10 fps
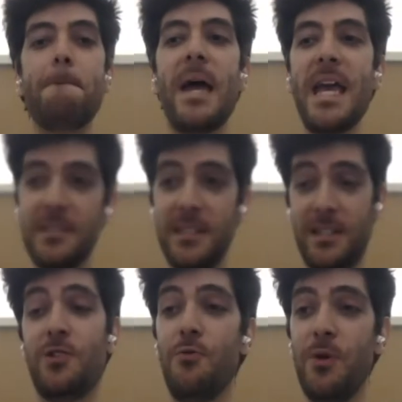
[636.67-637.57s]
It's
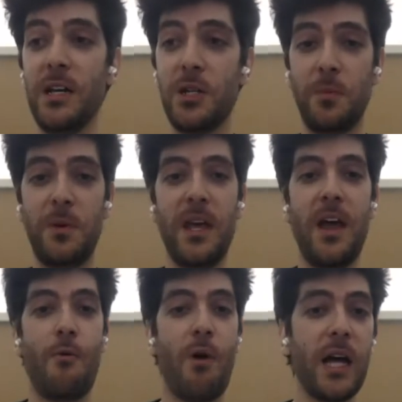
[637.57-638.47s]
amazing to
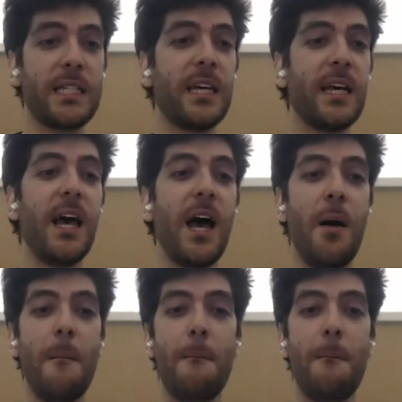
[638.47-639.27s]
read, should be a right,